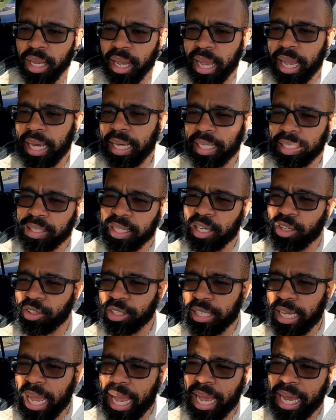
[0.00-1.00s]
and they
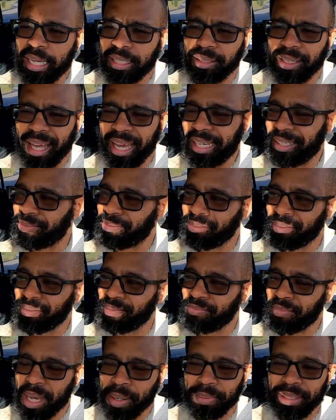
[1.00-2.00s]
only had like
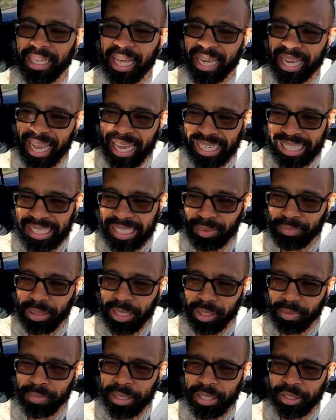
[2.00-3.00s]
maybe like 80
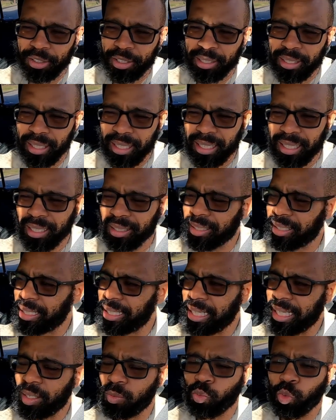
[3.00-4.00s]
millimeter in length.
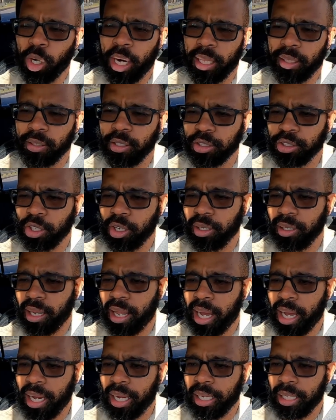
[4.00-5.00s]
And then when I looked
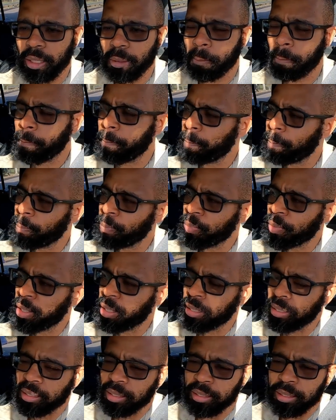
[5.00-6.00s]

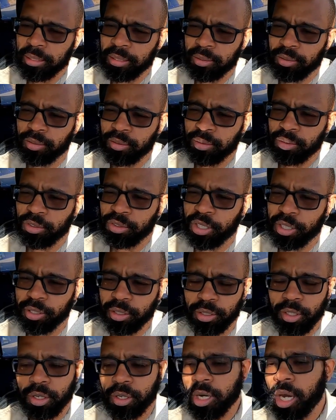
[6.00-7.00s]
online,
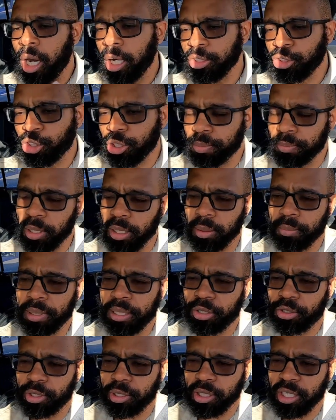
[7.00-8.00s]
there are 100
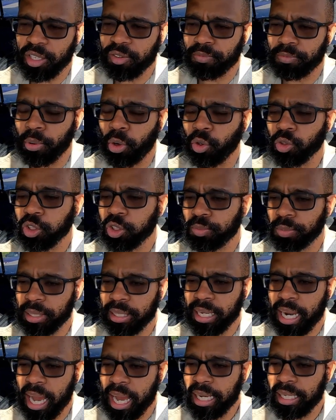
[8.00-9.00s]
millimeter in length bolts,
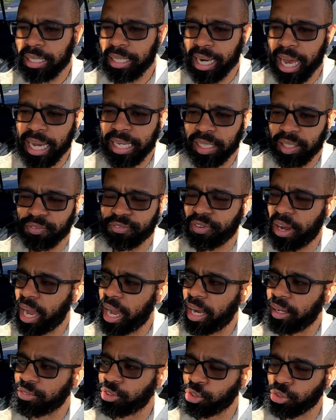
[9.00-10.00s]
but not
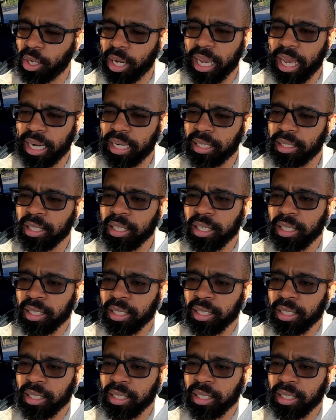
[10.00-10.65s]
95. So I gotta